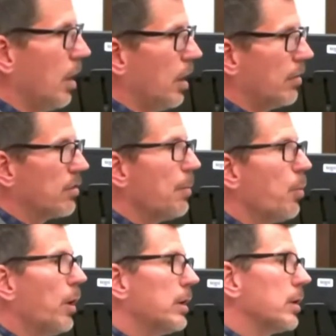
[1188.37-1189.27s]
At some
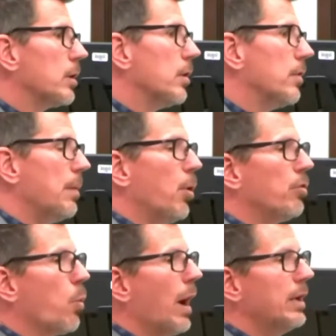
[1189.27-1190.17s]
point, they both
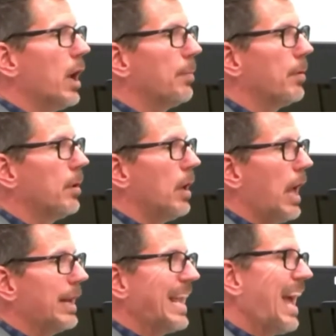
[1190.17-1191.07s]
wind up at
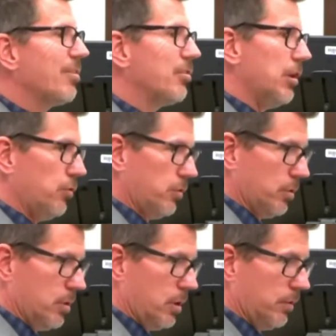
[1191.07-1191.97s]
a gas station
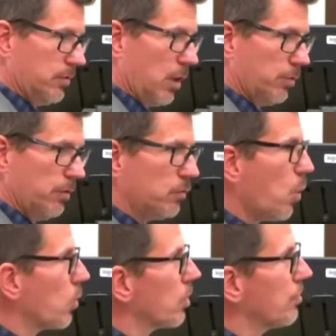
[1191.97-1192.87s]
on the southeast
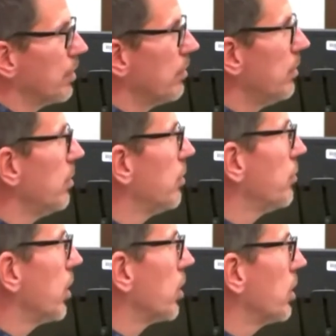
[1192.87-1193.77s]
corner of 60th and
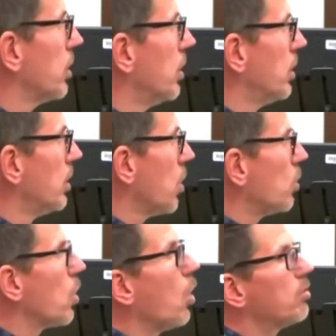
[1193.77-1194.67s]
Sheridan called
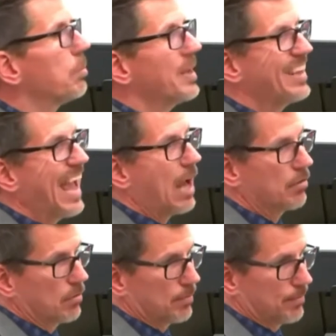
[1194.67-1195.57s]
Ultimate
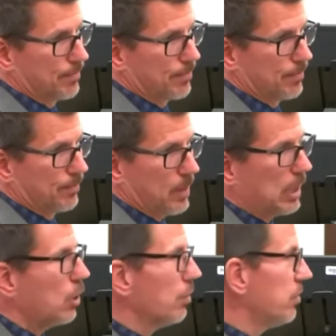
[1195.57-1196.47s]
Gas. And
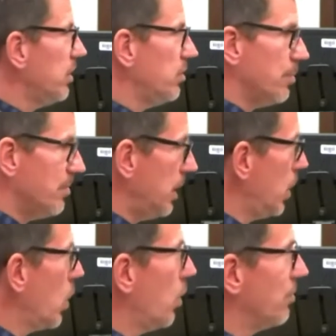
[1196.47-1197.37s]
you'll see some
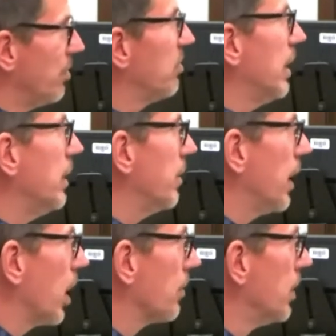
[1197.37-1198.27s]
video of the scene
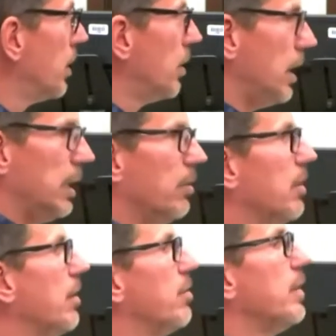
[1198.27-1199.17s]
there. It is a
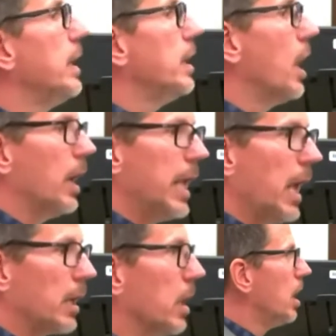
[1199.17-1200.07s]
scene,
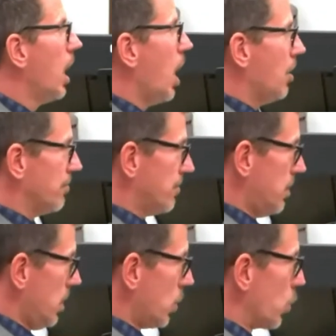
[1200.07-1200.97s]
again, of
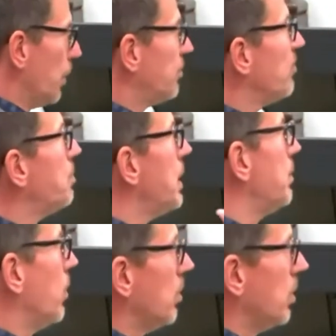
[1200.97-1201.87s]
groups of
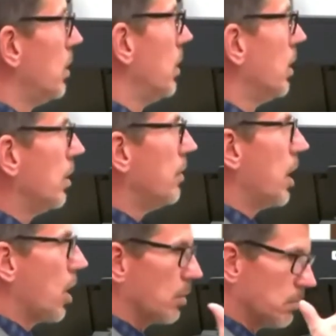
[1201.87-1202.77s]
people that
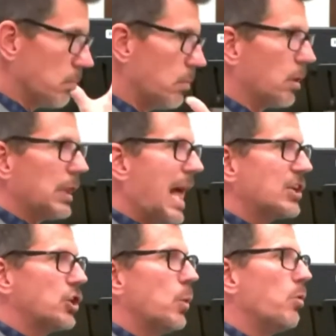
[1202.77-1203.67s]
are
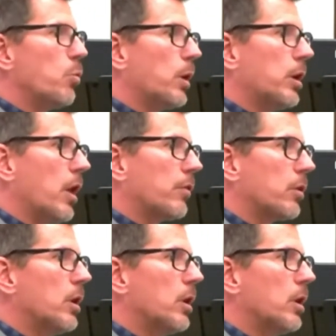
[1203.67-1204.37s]
clashing with one another